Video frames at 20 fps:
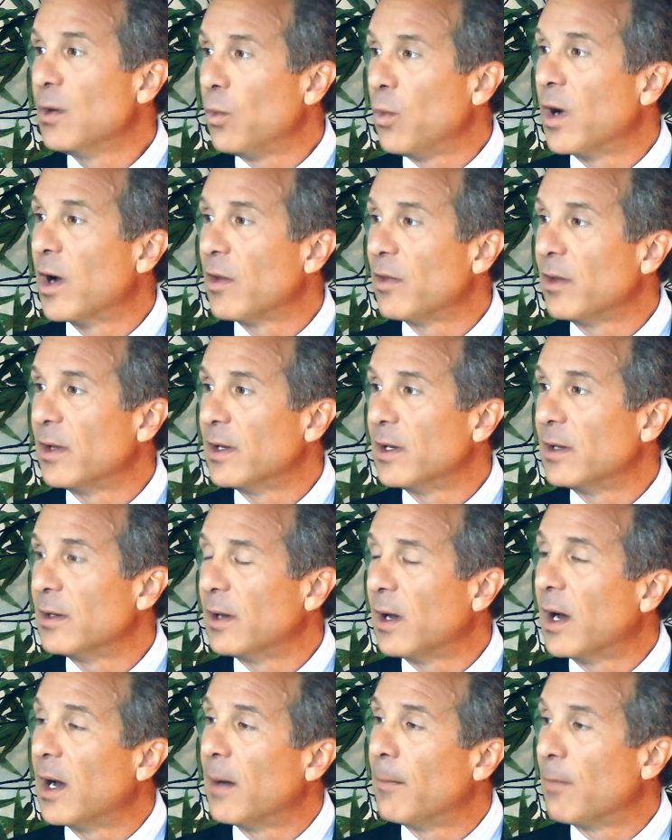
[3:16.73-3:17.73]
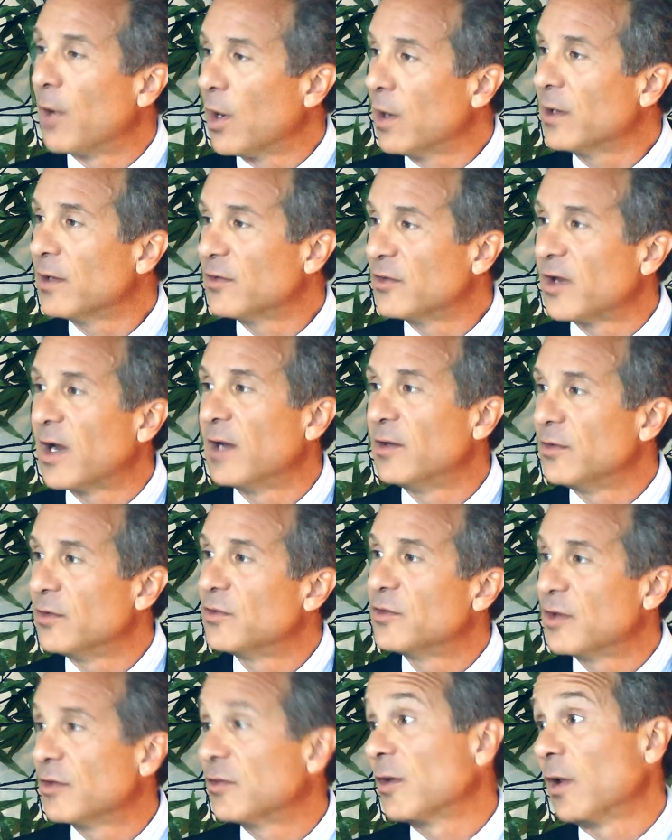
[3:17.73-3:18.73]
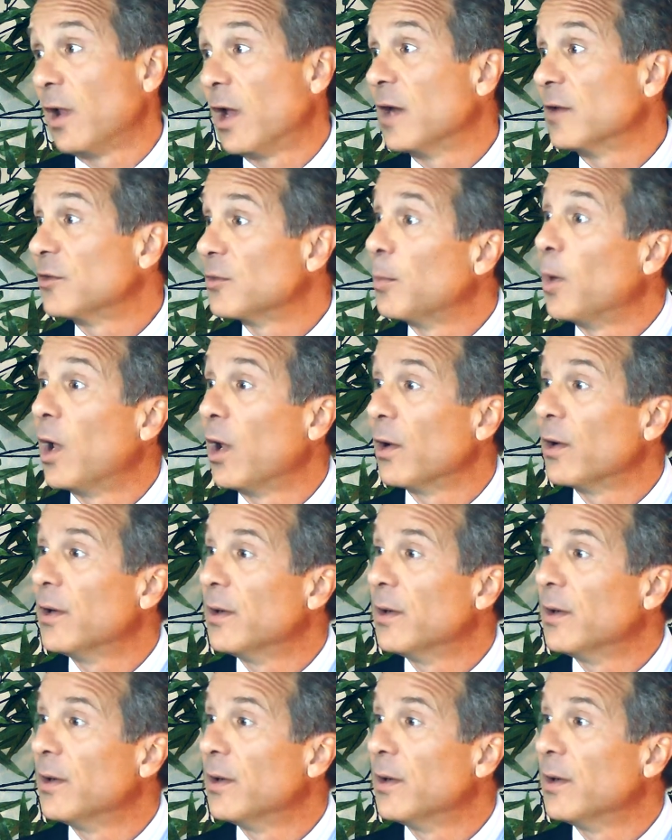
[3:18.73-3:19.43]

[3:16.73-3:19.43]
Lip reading: where the market size is just a lot smaller.